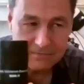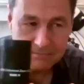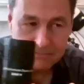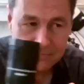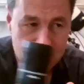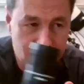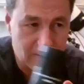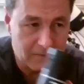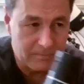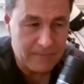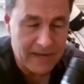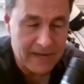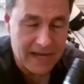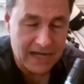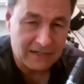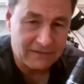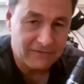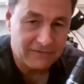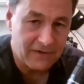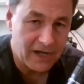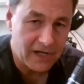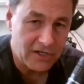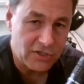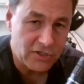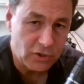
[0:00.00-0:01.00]
you know,
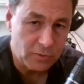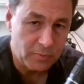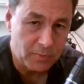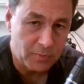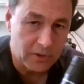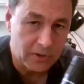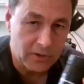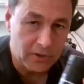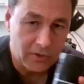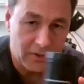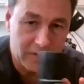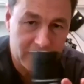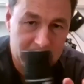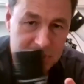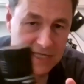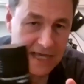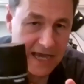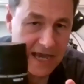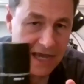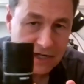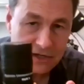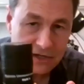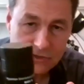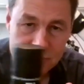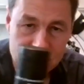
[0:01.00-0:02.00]
magnify Jupiter or
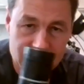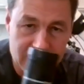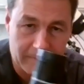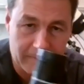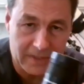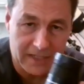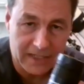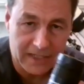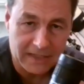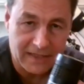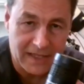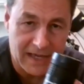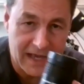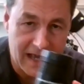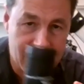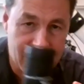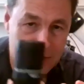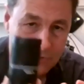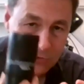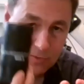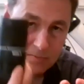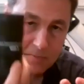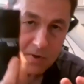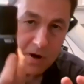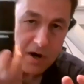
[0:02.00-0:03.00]
Saturn or something like that,
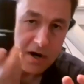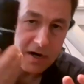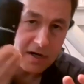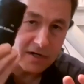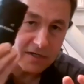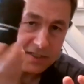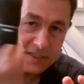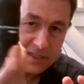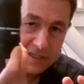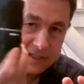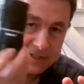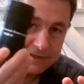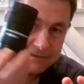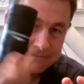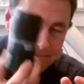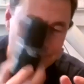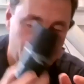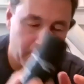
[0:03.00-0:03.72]
or Mars,